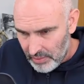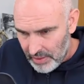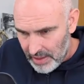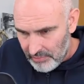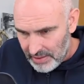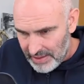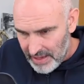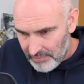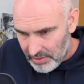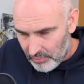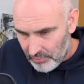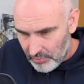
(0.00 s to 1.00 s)
I
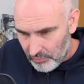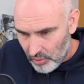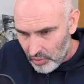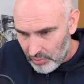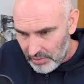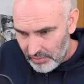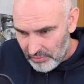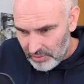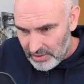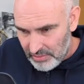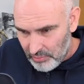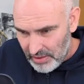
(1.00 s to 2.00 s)
recapture with the pawn,
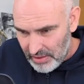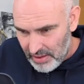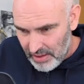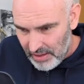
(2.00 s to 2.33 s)
not this one.